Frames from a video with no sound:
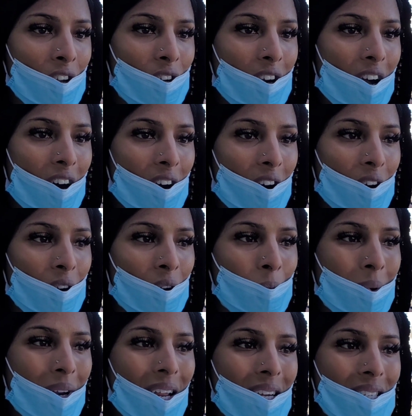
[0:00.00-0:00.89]
you know.
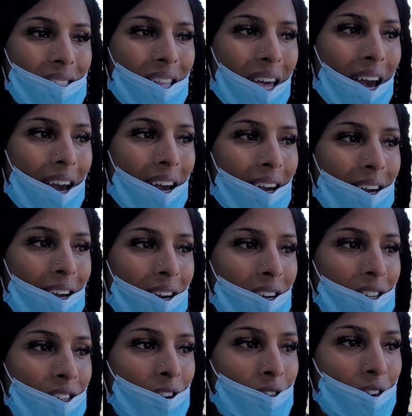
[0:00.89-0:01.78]
But that's not
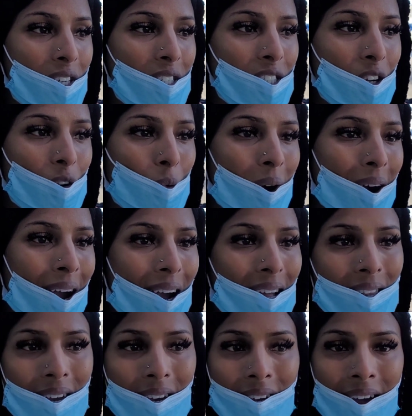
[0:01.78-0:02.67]
the reason why
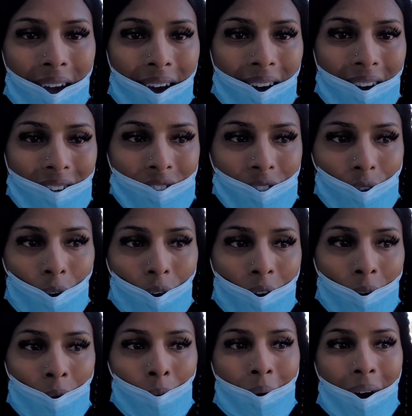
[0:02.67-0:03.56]
I like guys
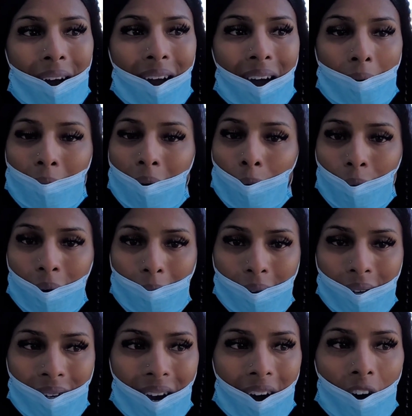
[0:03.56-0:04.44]
or why I'm a
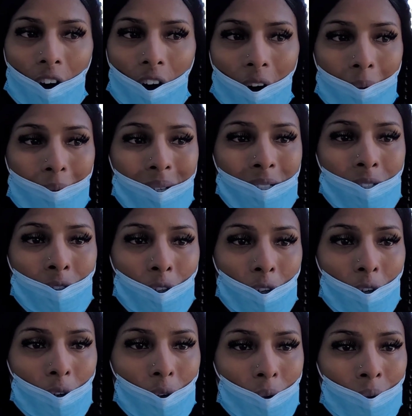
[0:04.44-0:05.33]
woman. I always
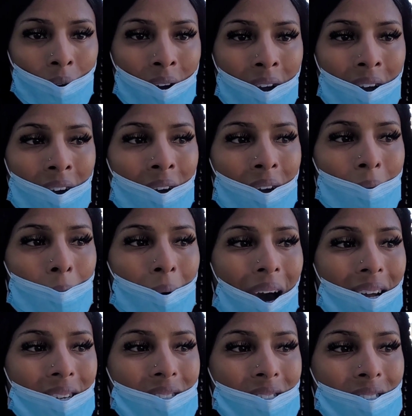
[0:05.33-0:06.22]
knew,
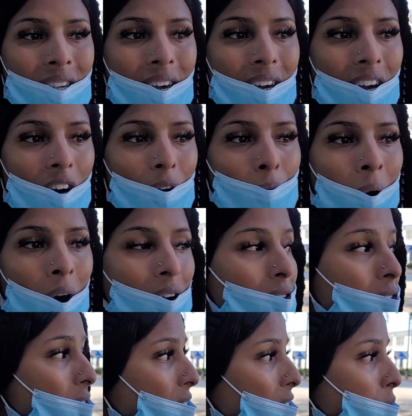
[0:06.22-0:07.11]
but I just say a
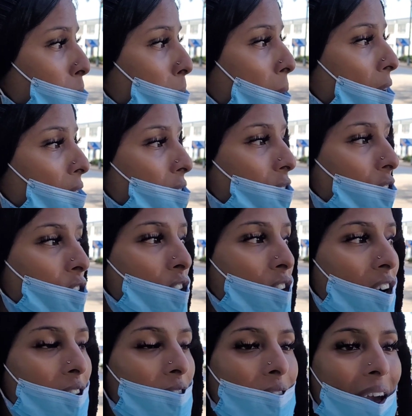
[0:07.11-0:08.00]
person, this person
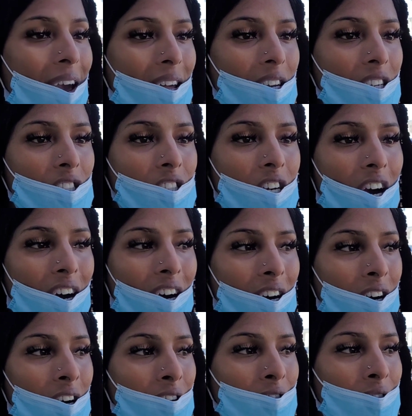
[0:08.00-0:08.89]
took advantage
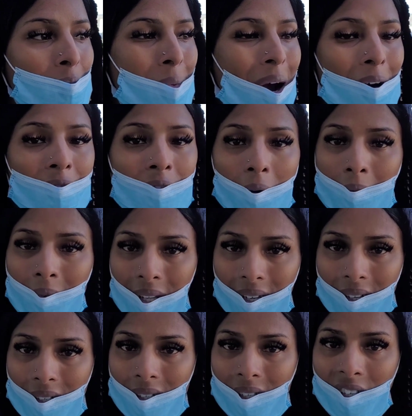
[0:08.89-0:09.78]
of my
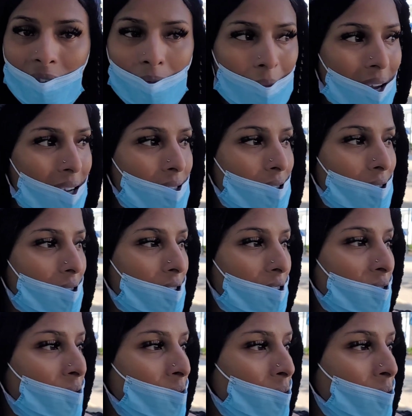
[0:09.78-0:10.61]
femininity, basically.